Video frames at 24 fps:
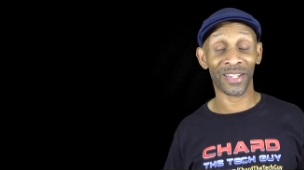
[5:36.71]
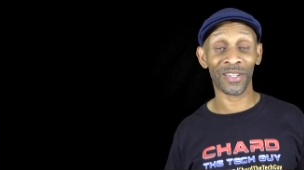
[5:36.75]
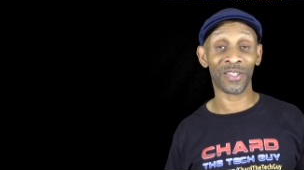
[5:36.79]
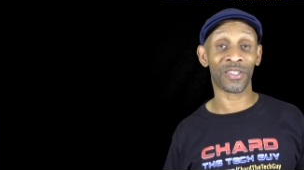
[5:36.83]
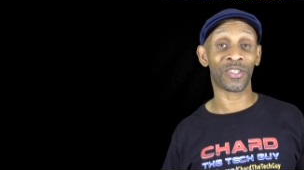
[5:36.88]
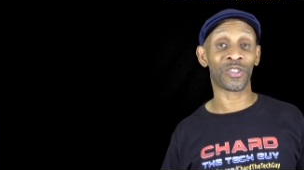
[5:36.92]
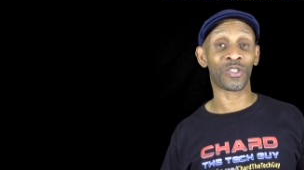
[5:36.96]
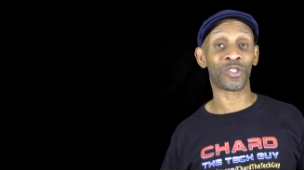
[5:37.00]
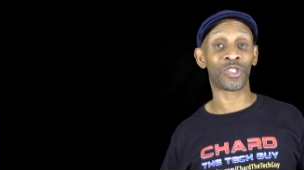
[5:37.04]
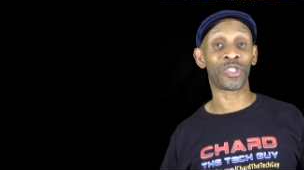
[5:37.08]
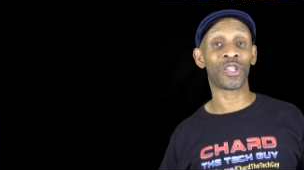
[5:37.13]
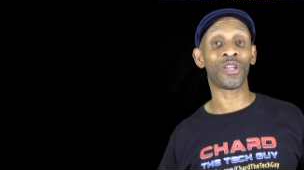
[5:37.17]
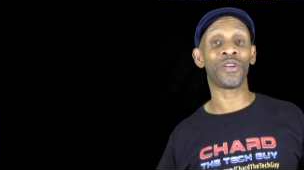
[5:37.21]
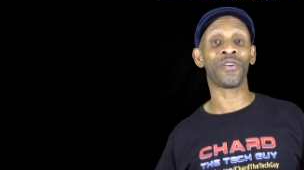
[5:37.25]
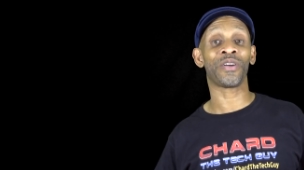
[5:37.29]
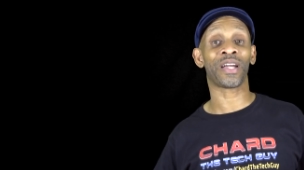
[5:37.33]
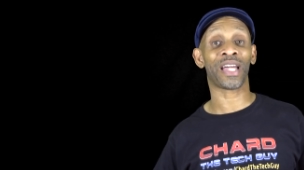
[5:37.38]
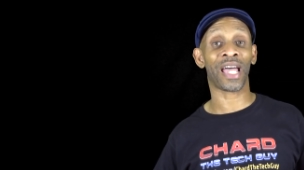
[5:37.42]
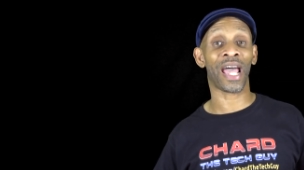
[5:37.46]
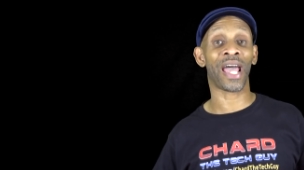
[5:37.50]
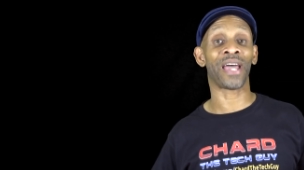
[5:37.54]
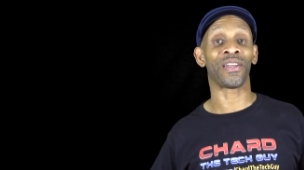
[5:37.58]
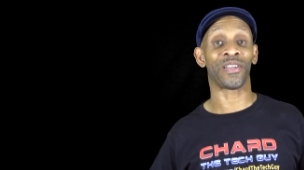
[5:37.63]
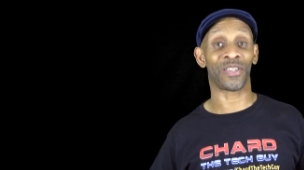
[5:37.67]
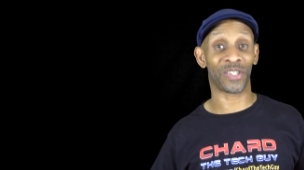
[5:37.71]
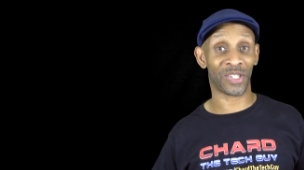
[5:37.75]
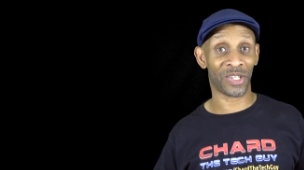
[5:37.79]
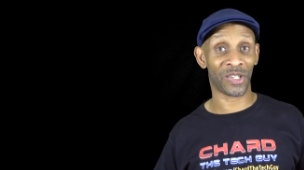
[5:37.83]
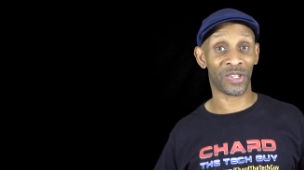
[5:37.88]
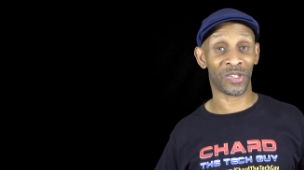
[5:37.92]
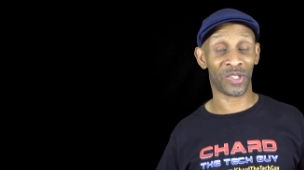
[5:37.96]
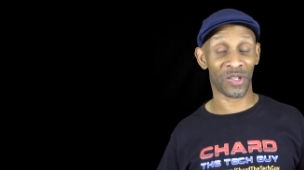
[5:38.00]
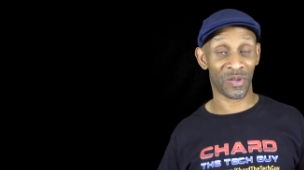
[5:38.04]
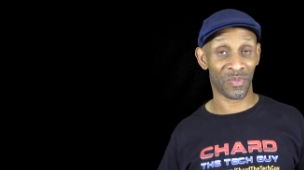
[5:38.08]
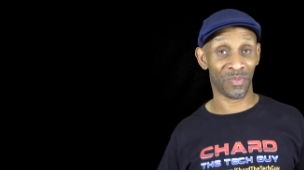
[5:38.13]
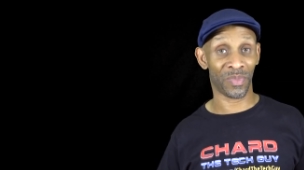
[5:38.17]
This is their kind of
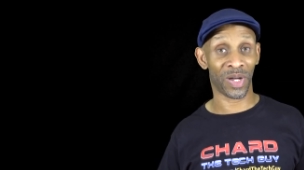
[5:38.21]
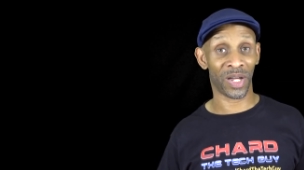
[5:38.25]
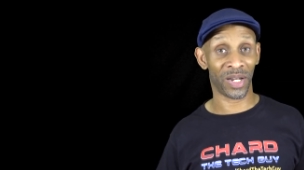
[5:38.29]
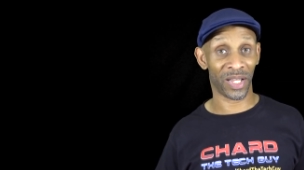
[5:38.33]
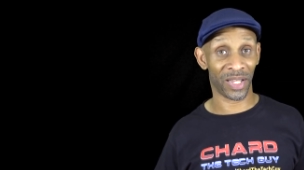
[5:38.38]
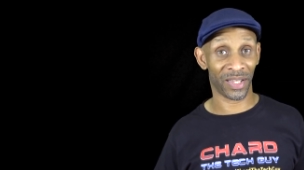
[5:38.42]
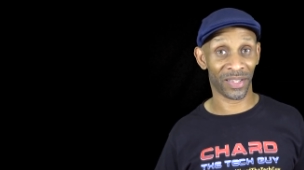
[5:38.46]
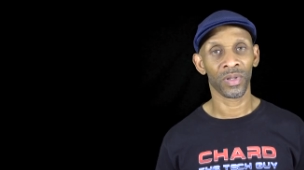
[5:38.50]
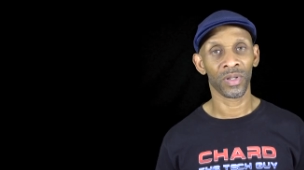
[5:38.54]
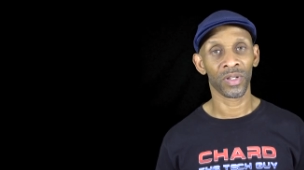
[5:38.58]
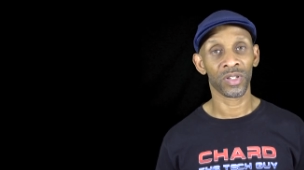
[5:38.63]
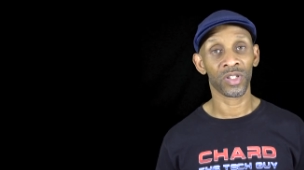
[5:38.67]
system money.